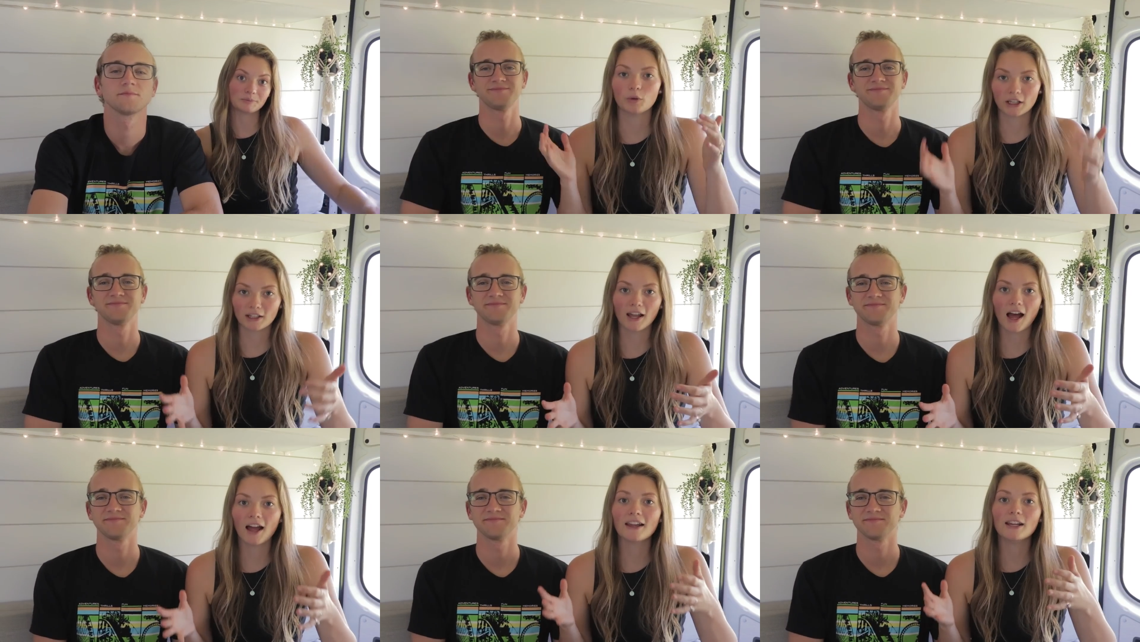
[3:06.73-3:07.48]
Speaker 1: We
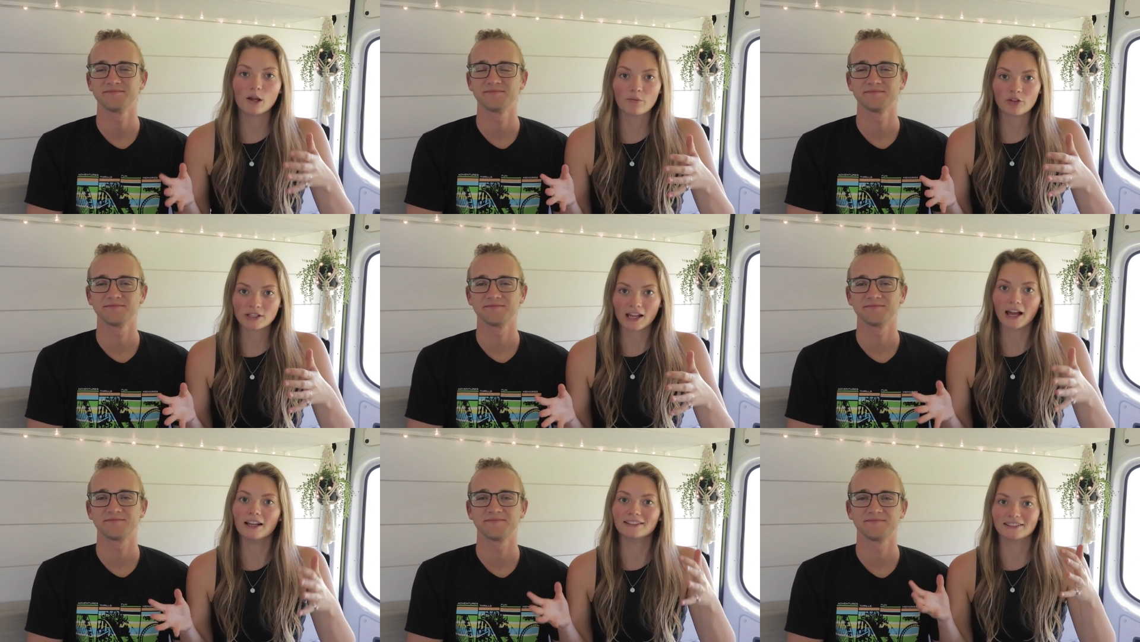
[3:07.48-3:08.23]
cannot
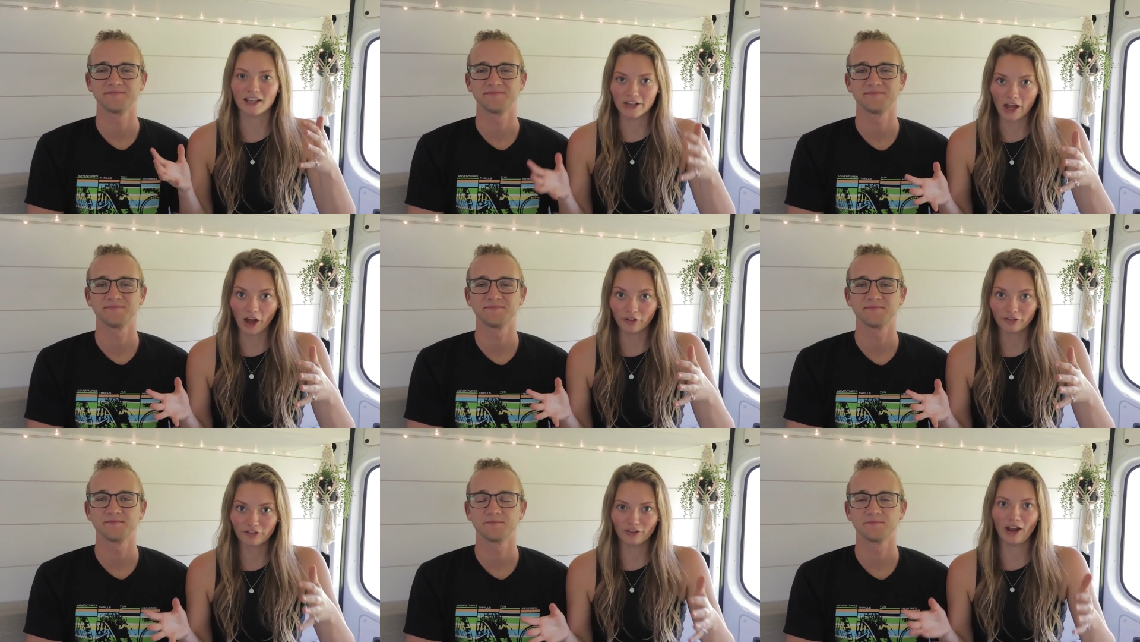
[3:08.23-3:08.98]
emphasize
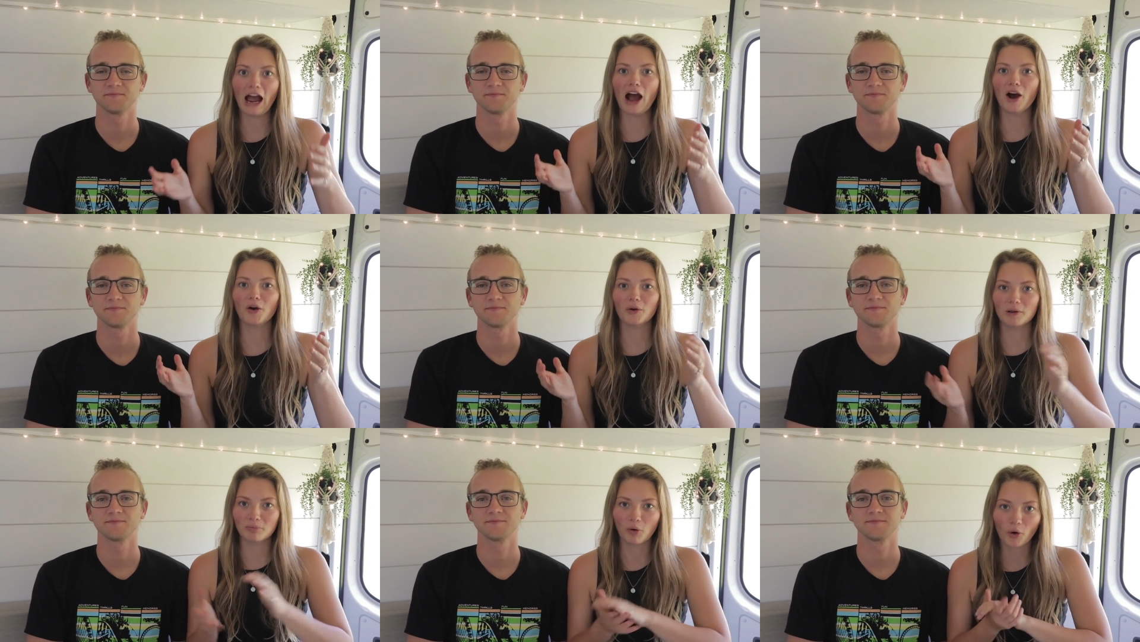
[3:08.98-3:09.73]
enough how
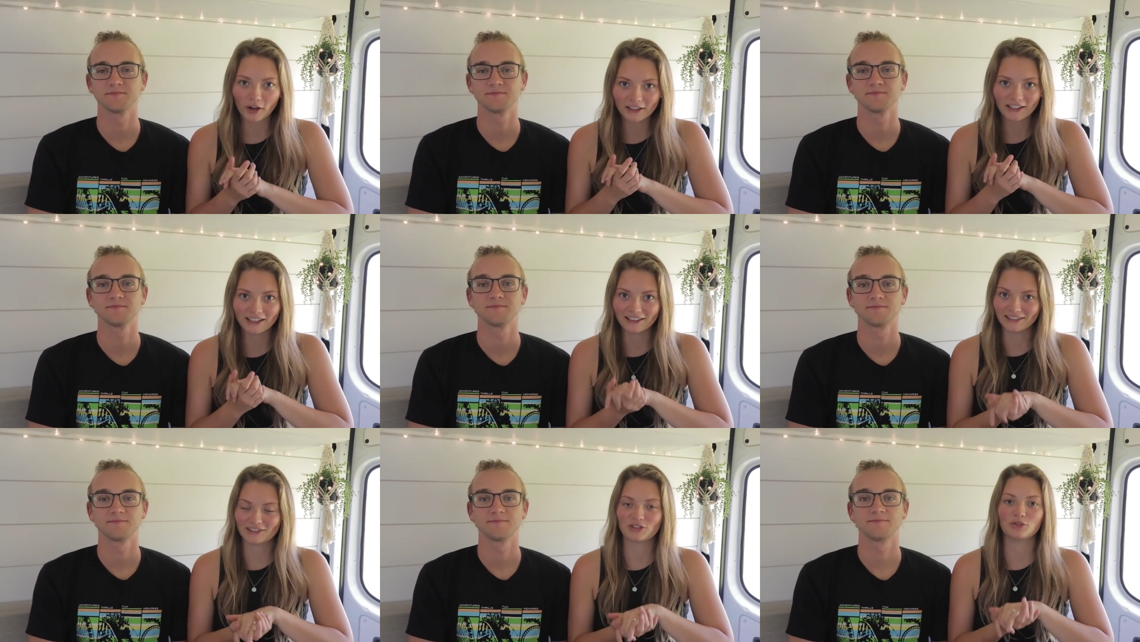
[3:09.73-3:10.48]
important it
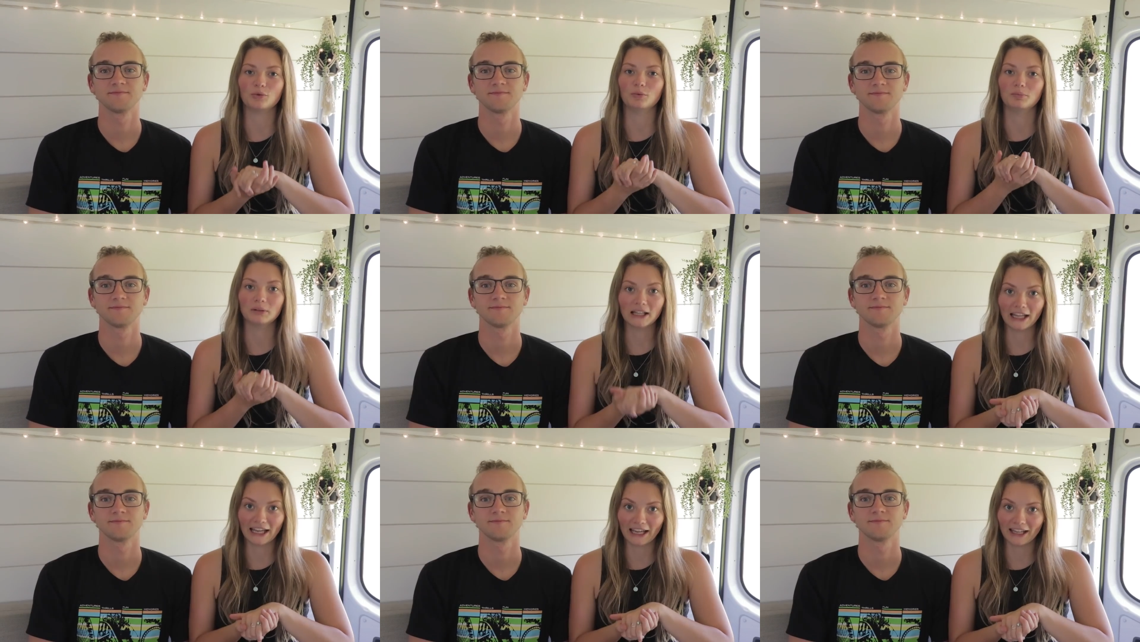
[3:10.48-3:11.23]
is to
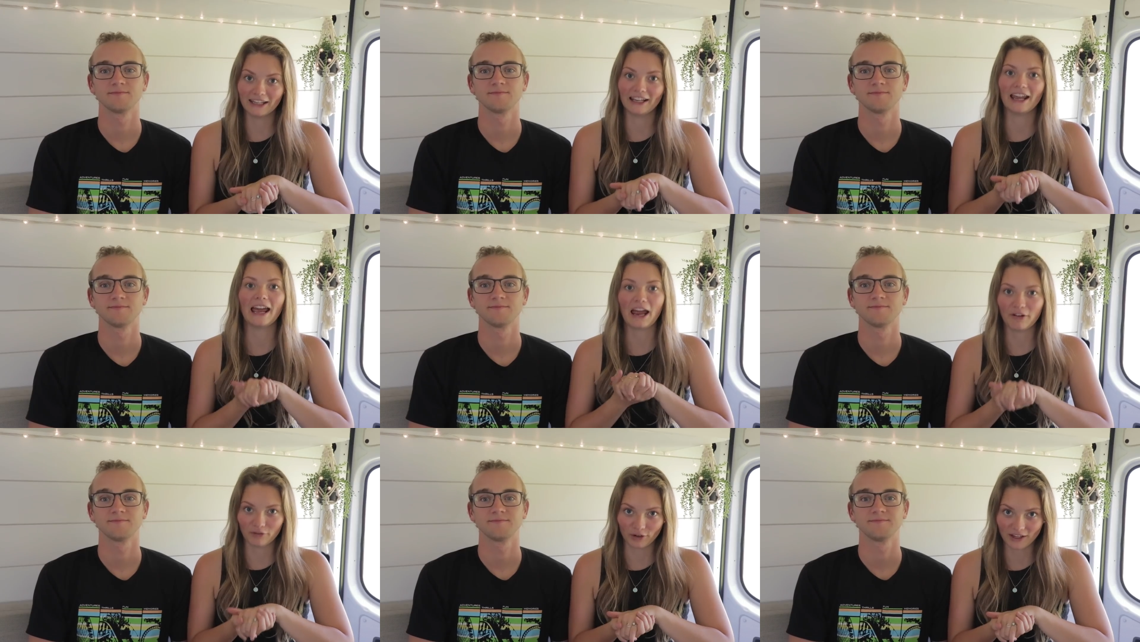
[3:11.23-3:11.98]
plan
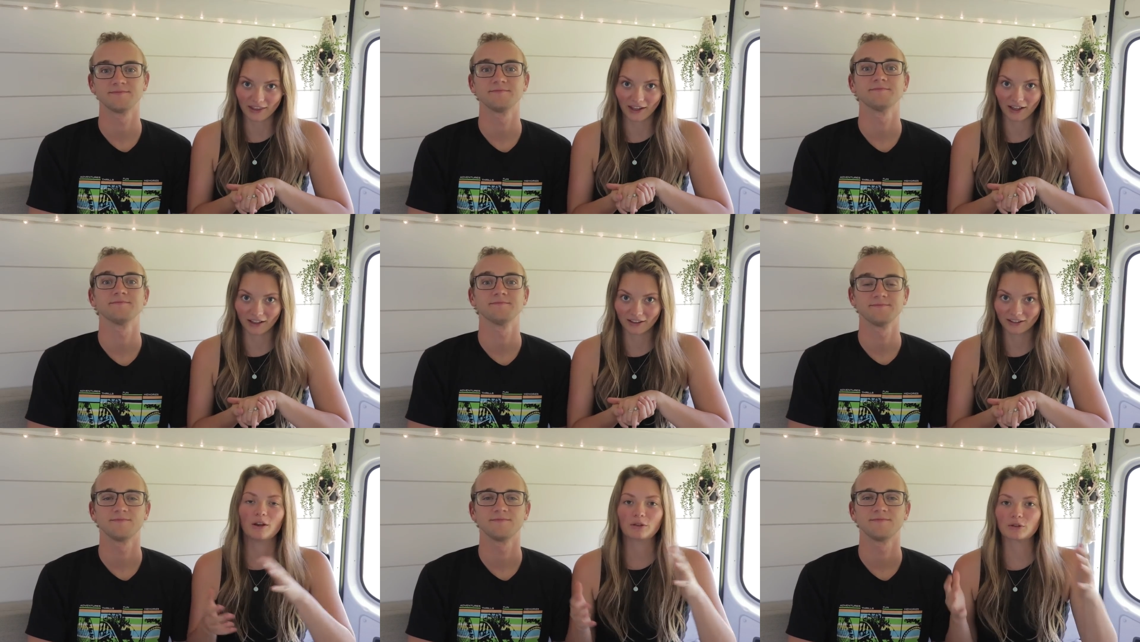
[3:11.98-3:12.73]

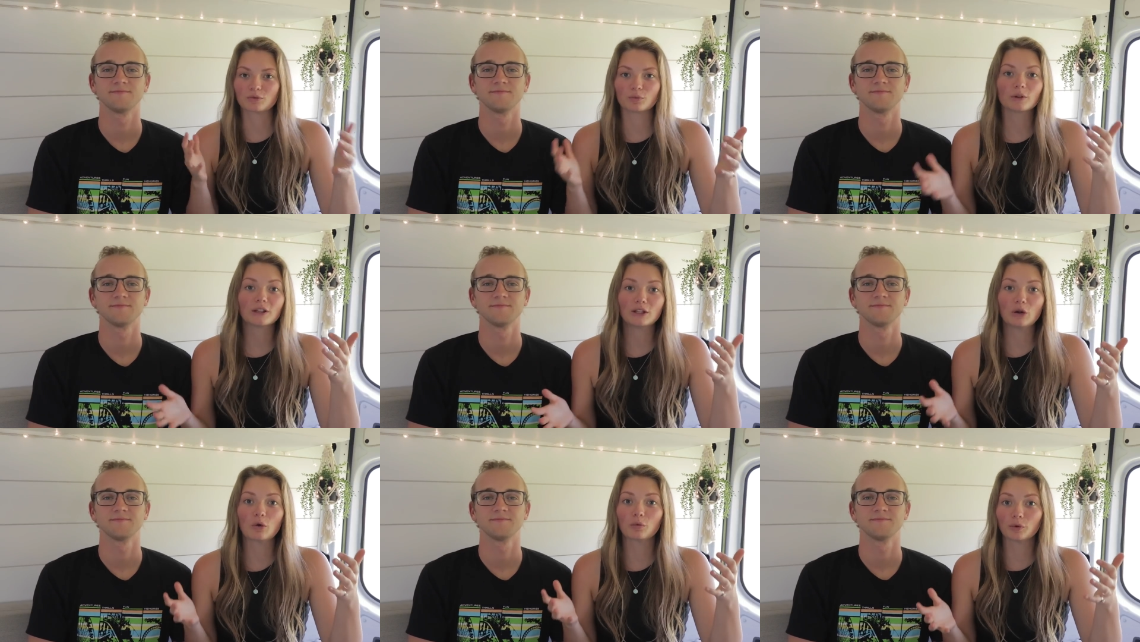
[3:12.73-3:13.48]
everything. There's really
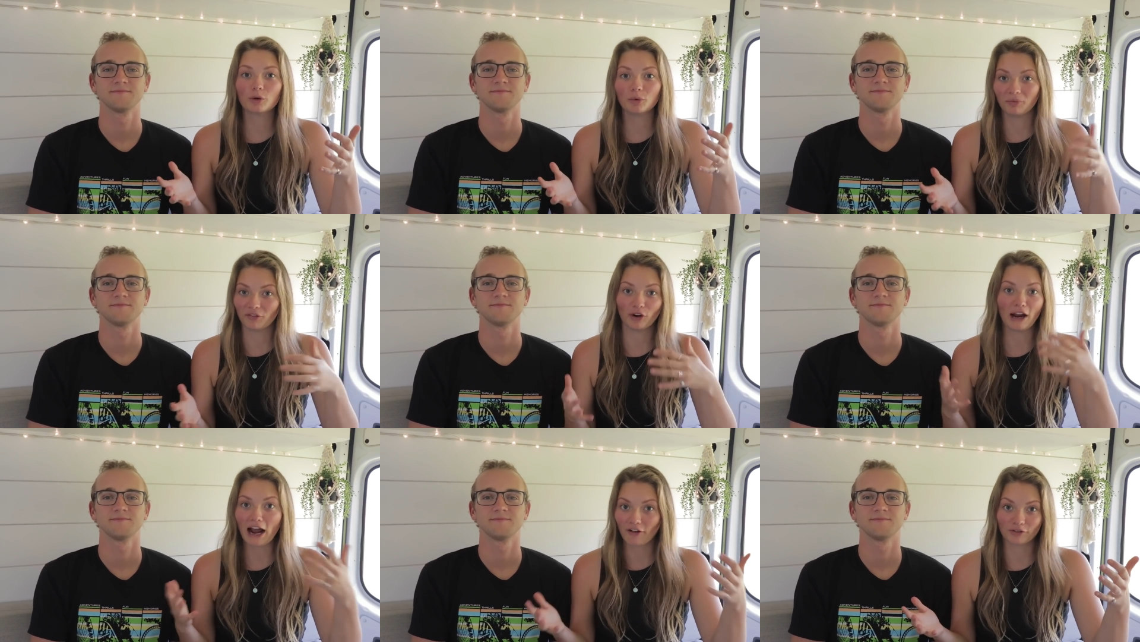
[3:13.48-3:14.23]
no room
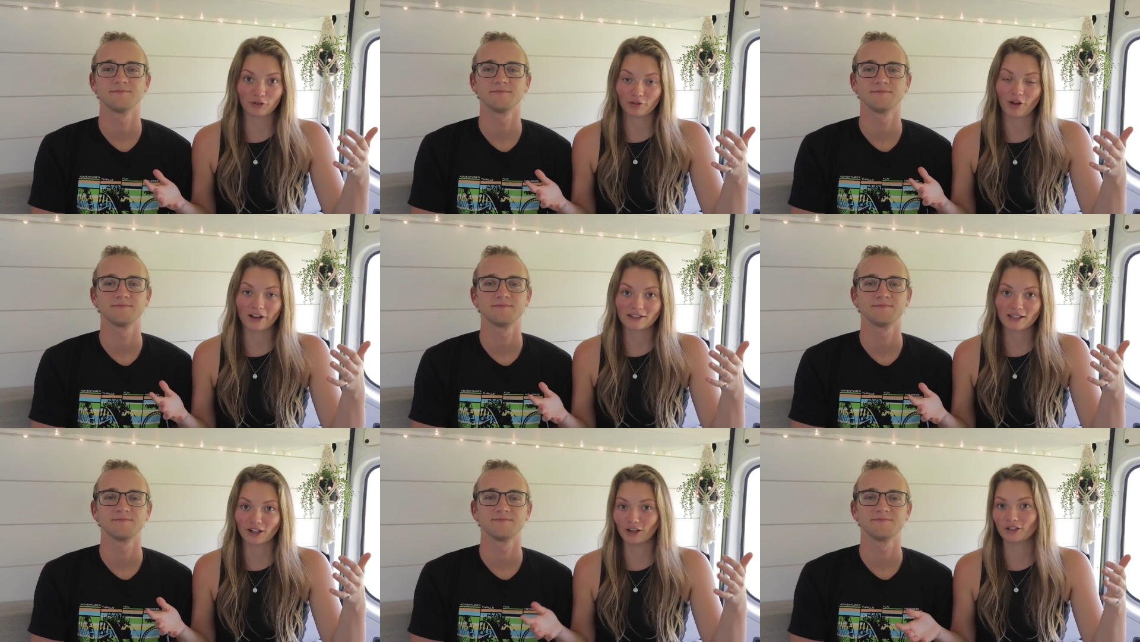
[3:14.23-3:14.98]
for
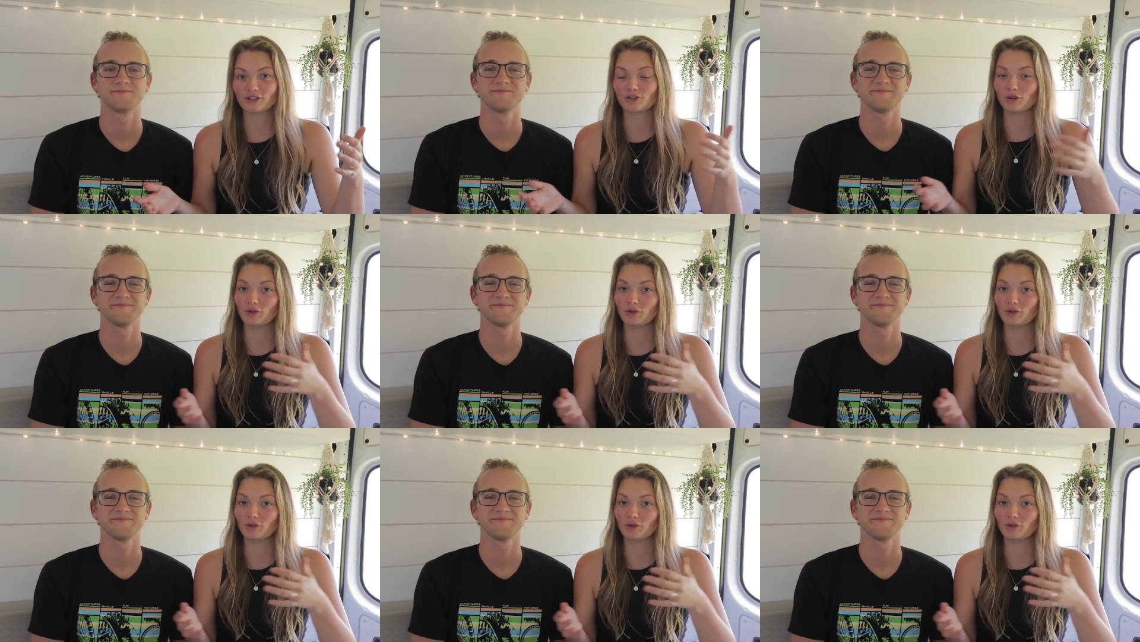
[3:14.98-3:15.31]
afterthoughts here, so